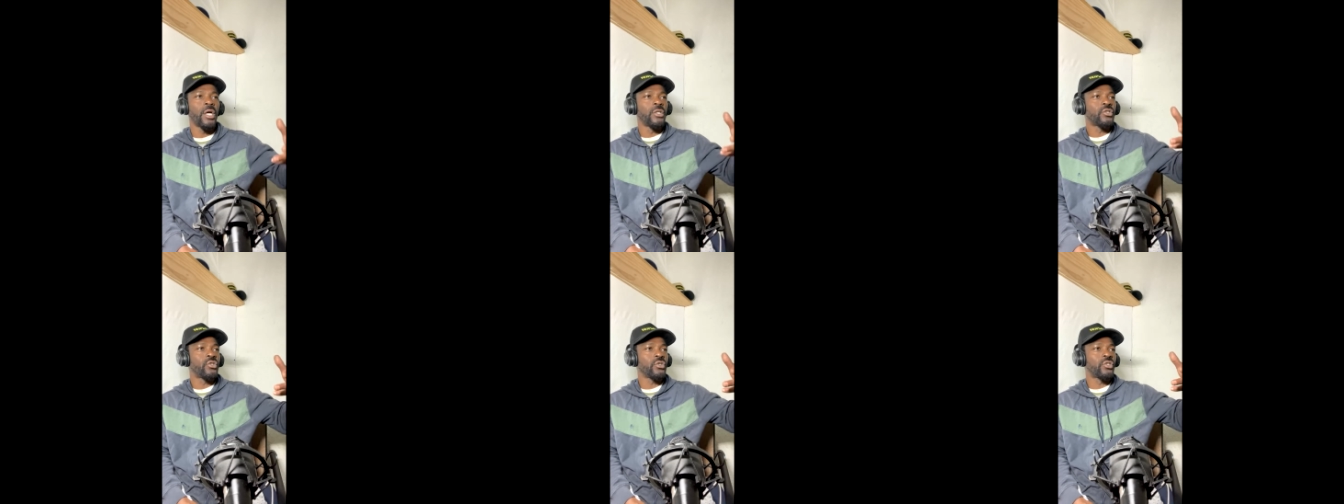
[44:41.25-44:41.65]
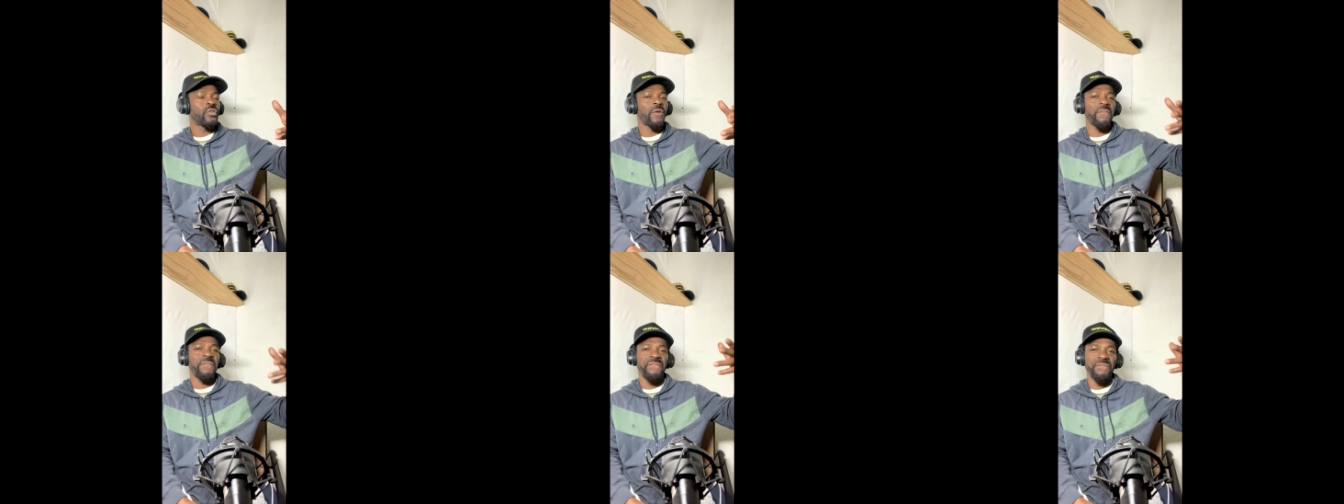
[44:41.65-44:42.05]

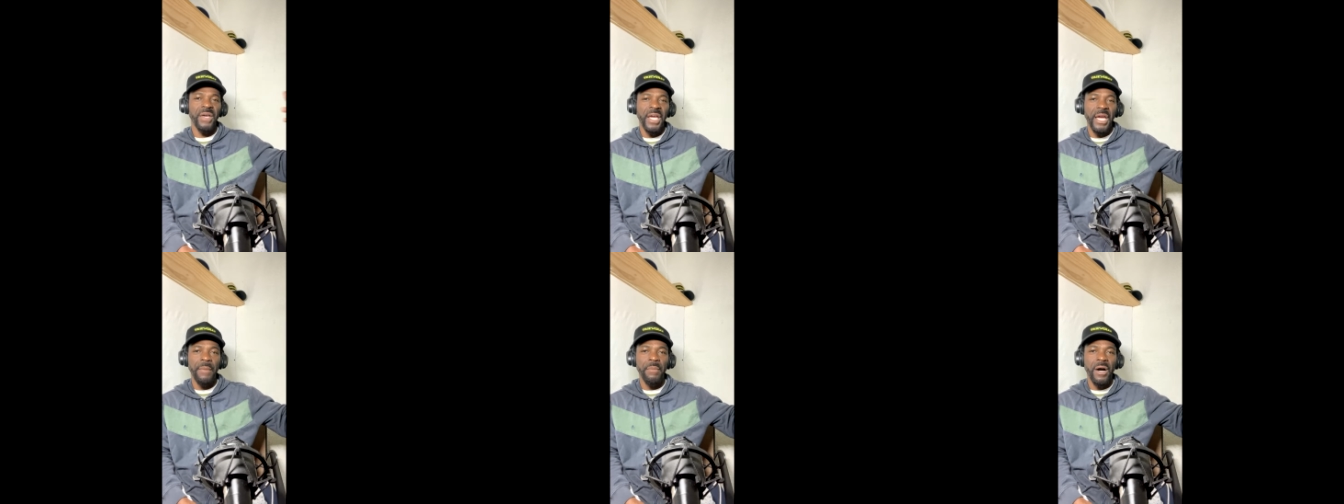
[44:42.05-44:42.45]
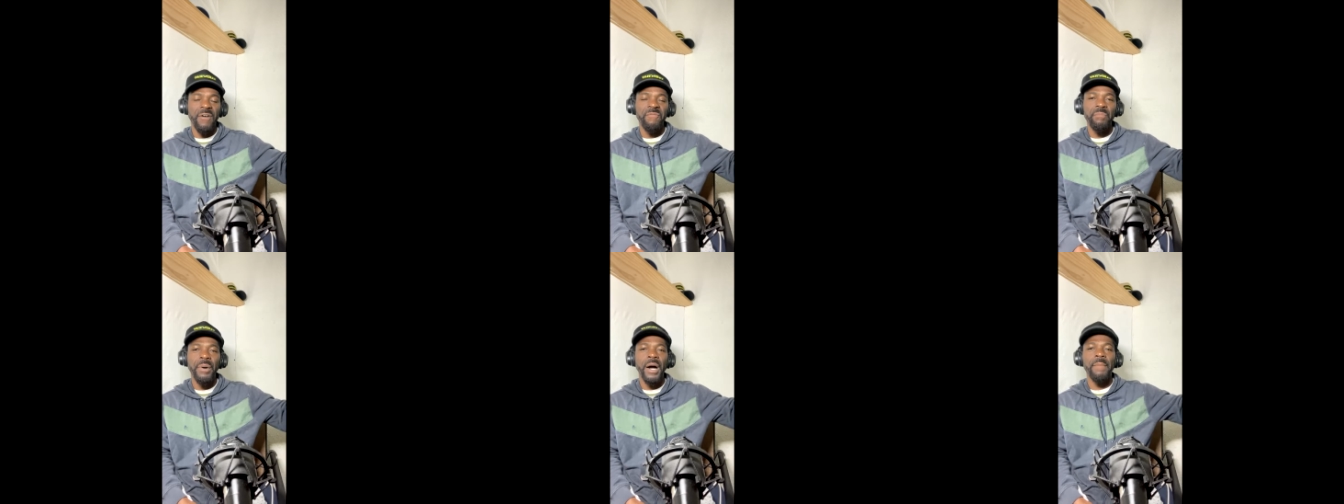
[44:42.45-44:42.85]
the fame
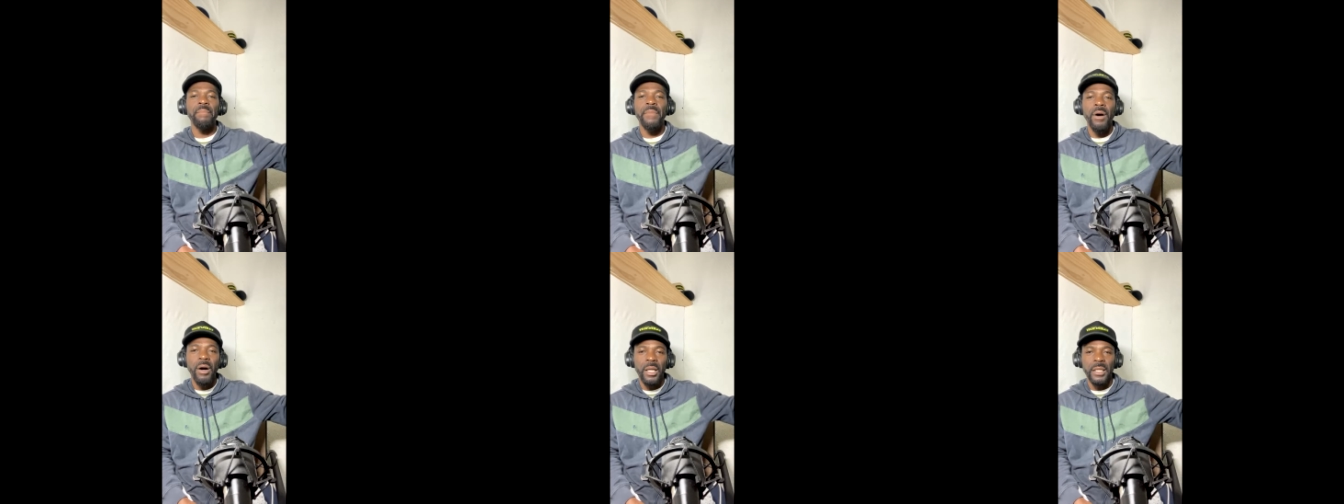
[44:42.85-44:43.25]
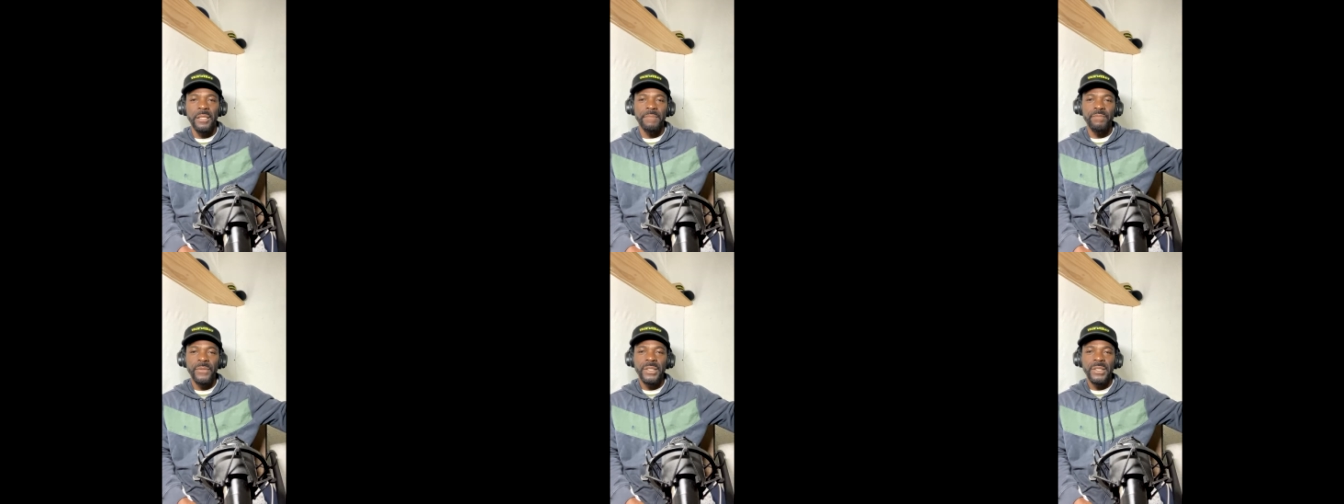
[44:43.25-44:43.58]
of Bob Marley,